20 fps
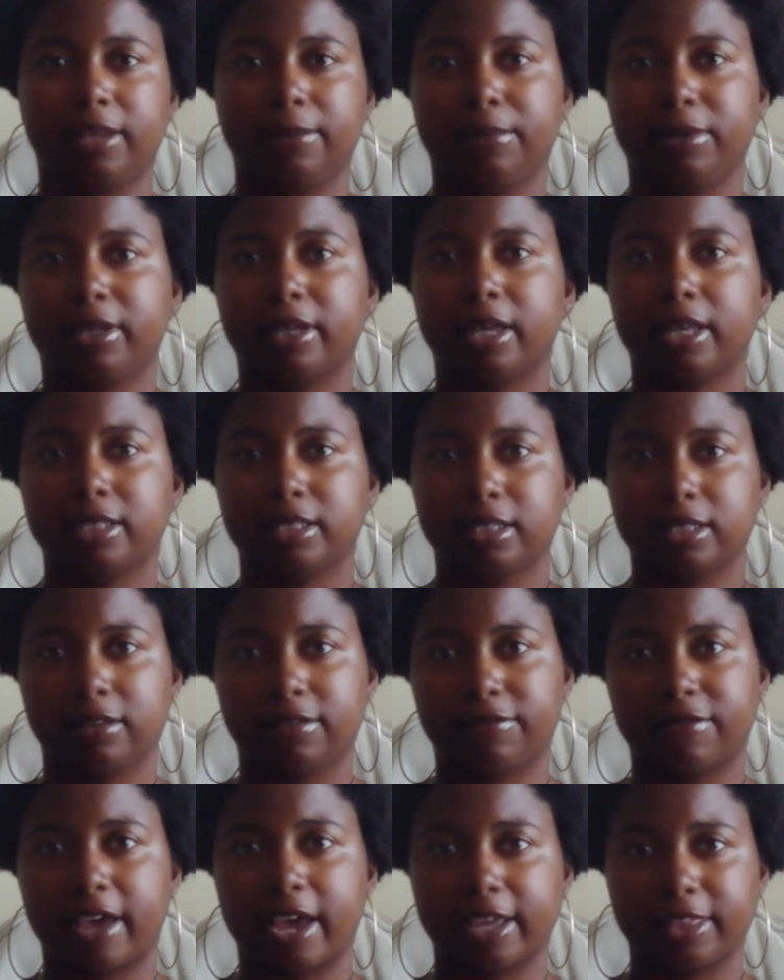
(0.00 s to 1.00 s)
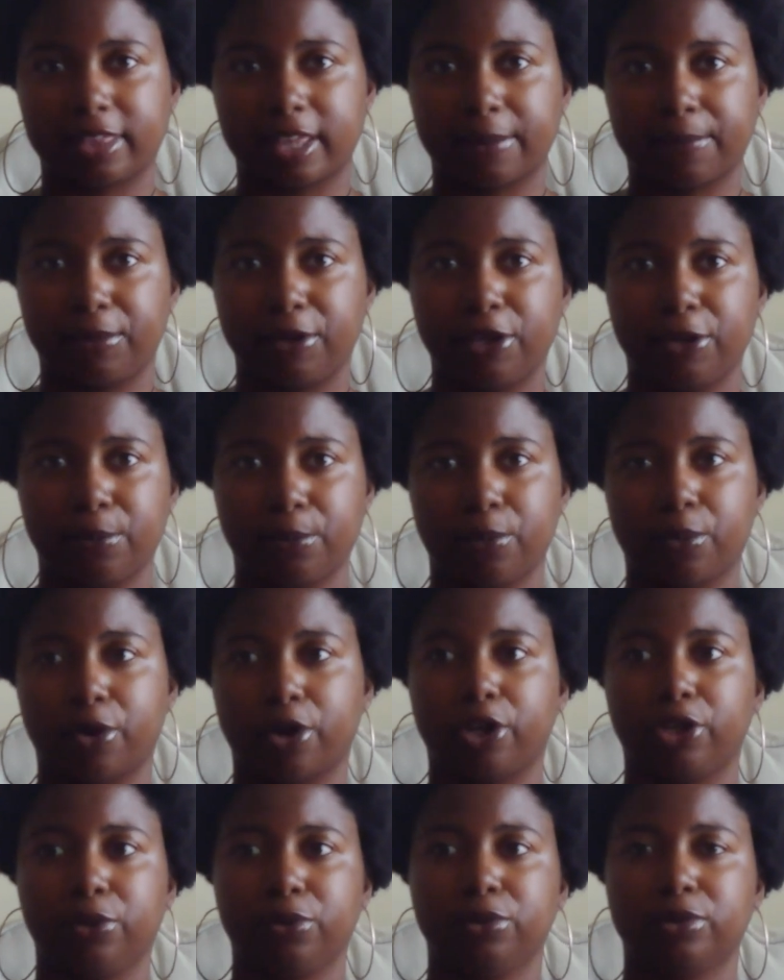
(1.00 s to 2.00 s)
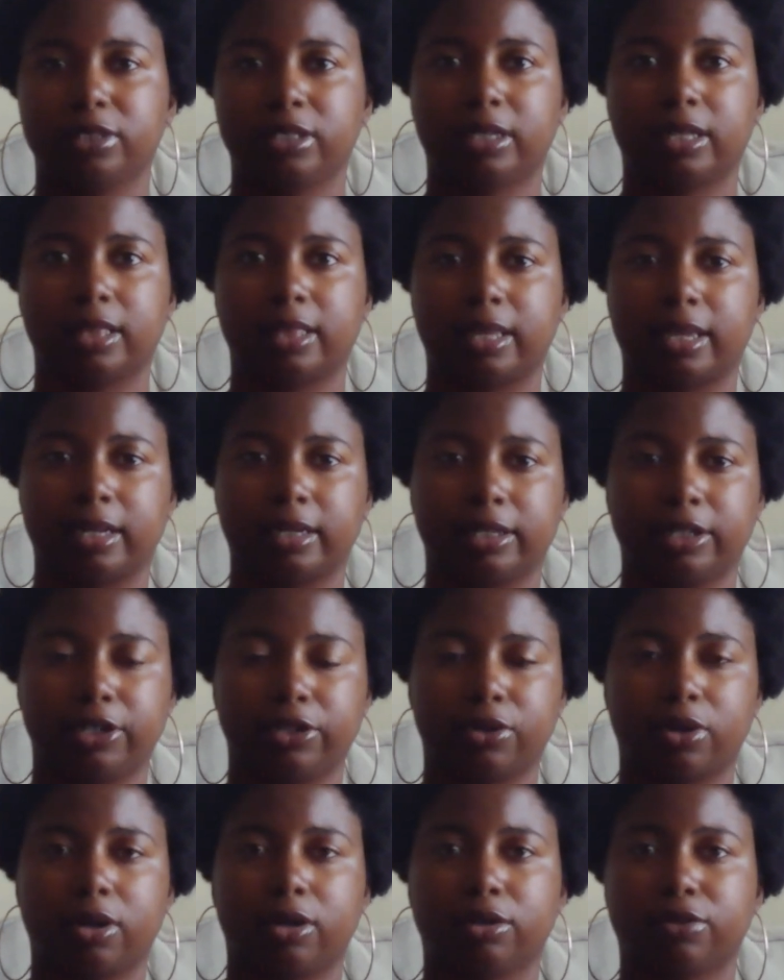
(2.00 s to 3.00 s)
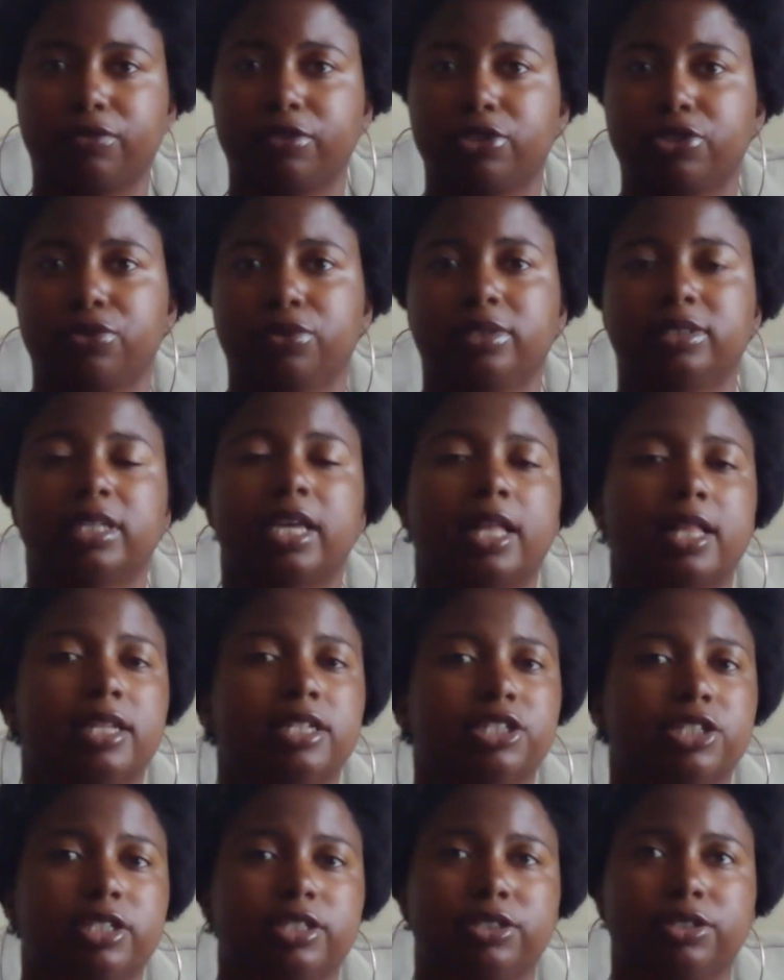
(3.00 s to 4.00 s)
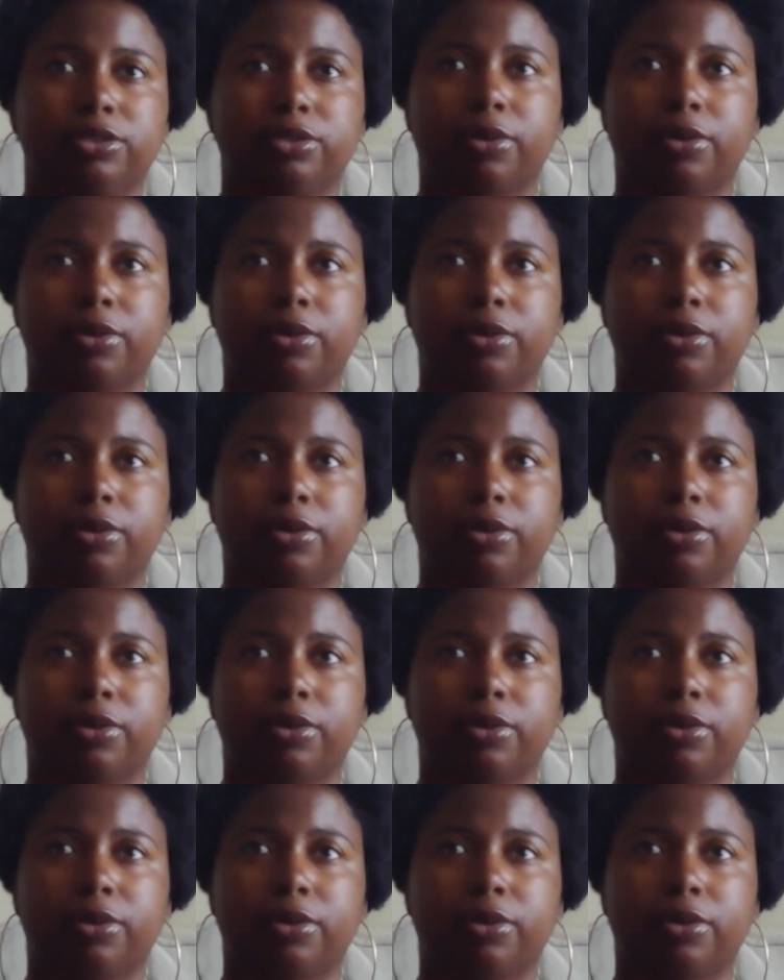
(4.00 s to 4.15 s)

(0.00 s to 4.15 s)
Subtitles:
because of the fact that people are using a lot of, artificial intelligence.